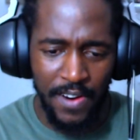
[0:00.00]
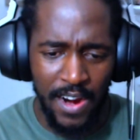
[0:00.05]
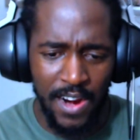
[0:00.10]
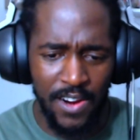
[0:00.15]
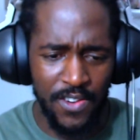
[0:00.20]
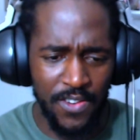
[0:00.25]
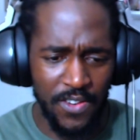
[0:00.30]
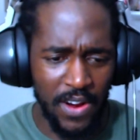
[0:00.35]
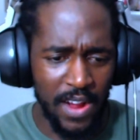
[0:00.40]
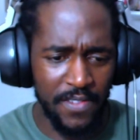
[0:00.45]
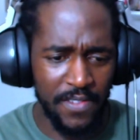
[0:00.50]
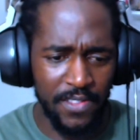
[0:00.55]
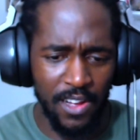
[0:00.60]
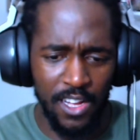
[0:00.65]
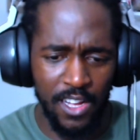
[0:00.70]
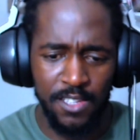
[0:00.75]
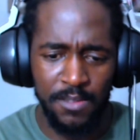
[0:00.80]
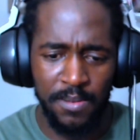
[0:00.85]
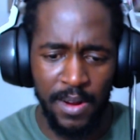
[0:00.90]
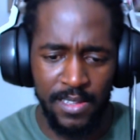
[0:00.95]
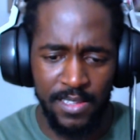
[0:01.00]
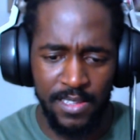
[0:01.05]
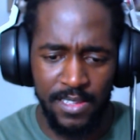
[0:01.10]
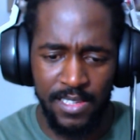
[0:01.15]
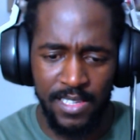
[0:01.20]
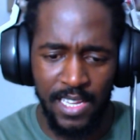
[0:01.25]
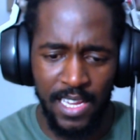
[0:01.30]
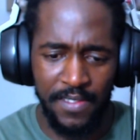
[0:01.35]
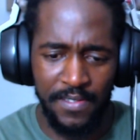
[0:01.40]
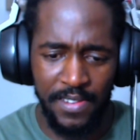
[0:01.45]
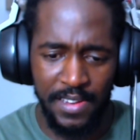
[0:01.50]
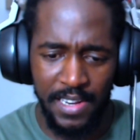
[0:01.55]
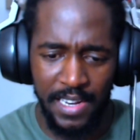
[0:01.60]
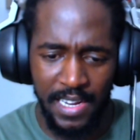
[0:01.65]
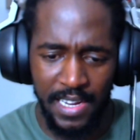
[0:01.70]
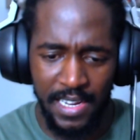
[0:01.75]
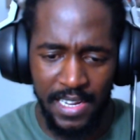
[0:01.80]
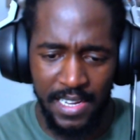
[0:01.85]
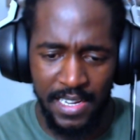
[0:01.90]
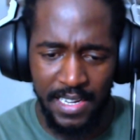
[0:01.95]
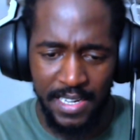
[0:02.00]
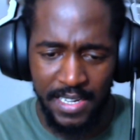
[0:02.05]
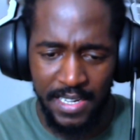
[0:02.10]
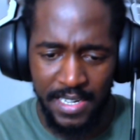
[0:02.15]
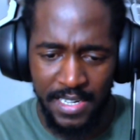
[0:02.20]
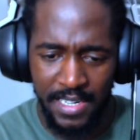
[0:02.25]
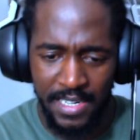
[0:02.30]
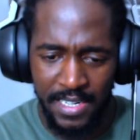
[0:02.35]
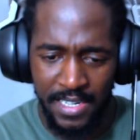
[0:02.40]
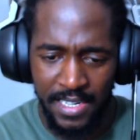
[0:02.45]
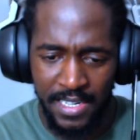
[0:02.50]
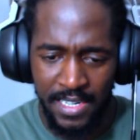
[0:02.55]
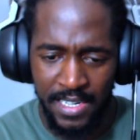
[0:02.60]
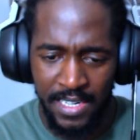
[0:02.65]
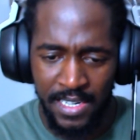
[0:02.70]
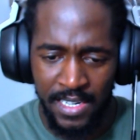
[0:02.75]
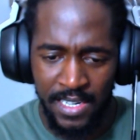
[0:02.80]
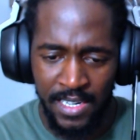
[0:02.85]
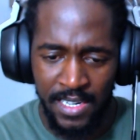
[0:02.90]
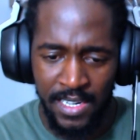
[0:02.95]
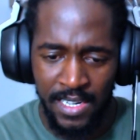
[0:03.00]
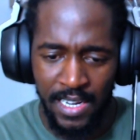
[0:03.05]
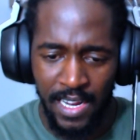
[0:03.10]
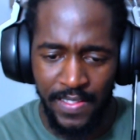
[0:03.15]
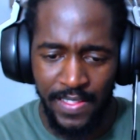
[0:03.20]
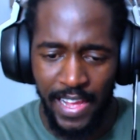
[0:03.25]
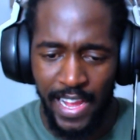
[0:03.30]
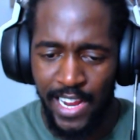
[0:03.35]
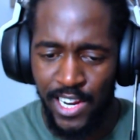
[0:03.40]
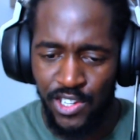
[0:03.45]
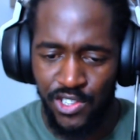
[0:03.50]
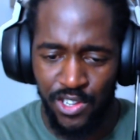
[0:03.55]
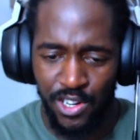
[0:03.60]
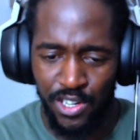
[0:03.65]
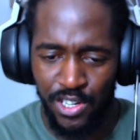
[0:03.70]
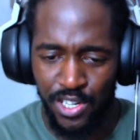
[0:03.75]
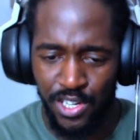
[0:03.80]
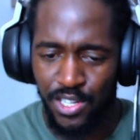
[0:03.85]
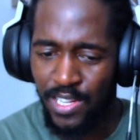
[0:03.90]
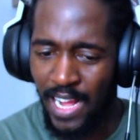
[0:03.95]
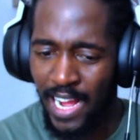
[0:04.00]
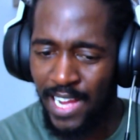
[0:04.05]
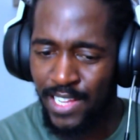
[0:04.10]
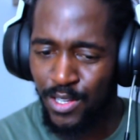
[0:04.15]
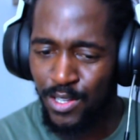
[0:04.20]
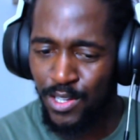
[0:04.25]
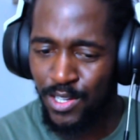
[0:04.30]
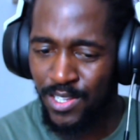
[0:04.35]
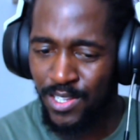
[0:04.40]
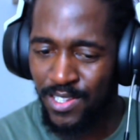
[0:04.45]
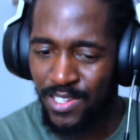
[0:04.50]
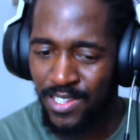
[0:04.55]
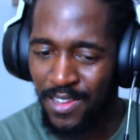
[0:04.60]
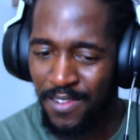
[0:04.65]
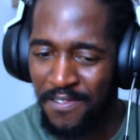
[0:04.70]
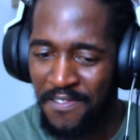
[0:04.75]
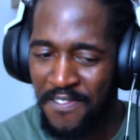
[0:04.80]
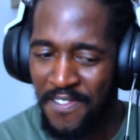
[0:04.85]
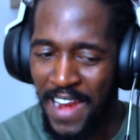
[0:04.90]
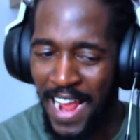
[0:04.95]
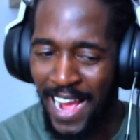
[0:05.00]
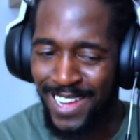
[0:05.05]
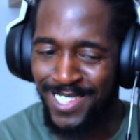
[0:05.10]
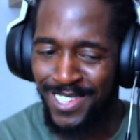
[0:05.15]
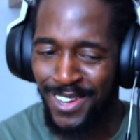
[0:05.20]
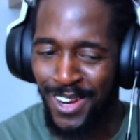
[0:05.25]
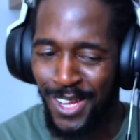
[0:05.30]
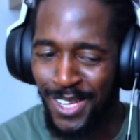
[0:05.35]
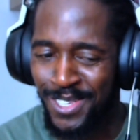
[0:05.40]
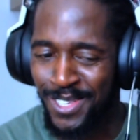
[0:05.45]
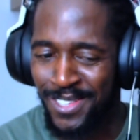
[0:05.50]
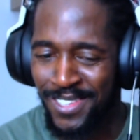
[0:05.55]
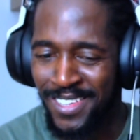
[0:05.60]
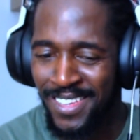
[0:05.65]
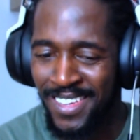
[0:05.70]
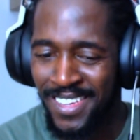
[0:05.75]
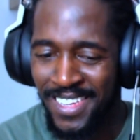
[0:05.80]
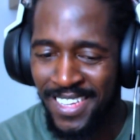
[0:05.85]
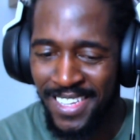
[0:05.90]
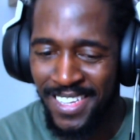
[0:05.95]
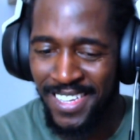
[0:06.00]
a very creative dance practice, to give you that. And that intro just had to just flex on us.